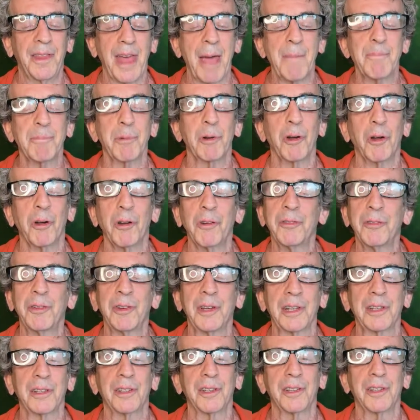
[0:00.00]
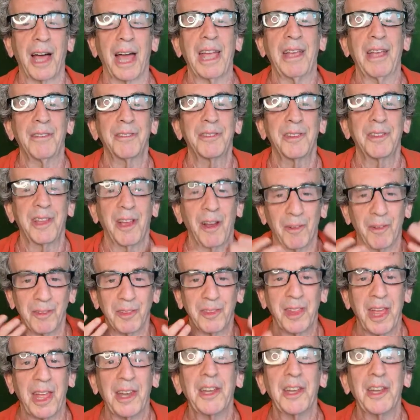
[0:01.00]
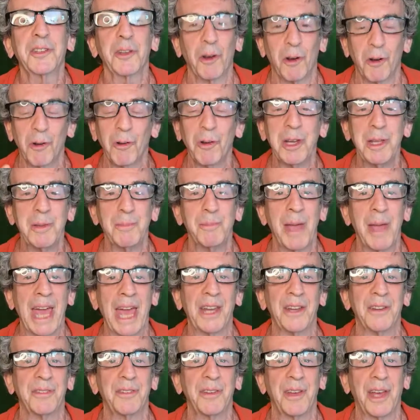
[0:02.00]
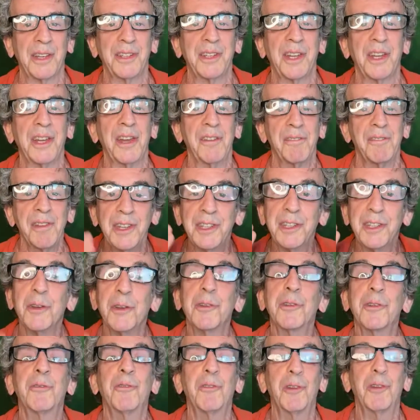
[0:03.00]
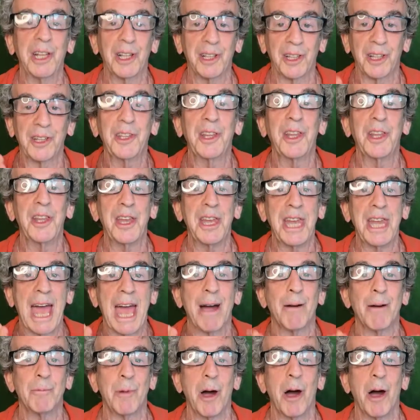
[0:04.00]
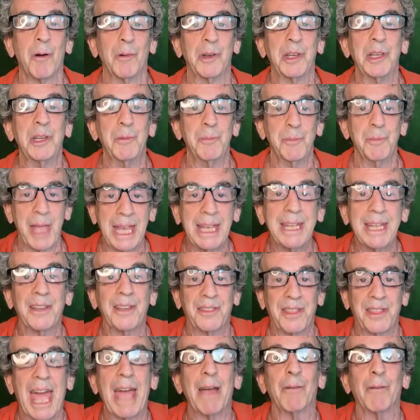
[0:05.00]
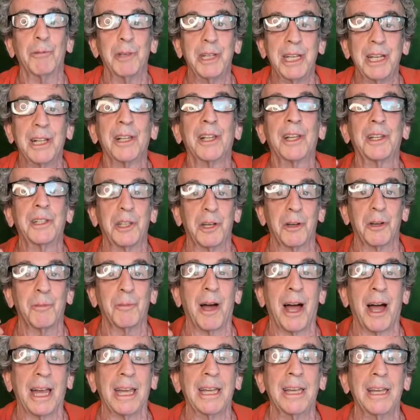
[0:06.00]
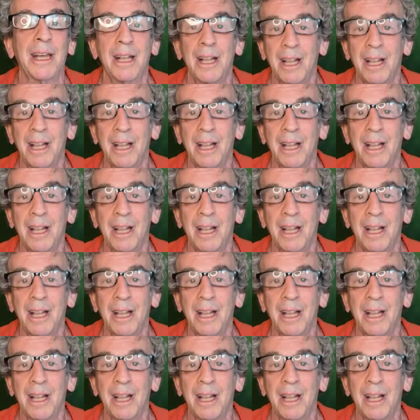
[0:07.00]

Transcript: perfect life, that it's already manifested. If it's real in the now moment, you make it that real in your mind.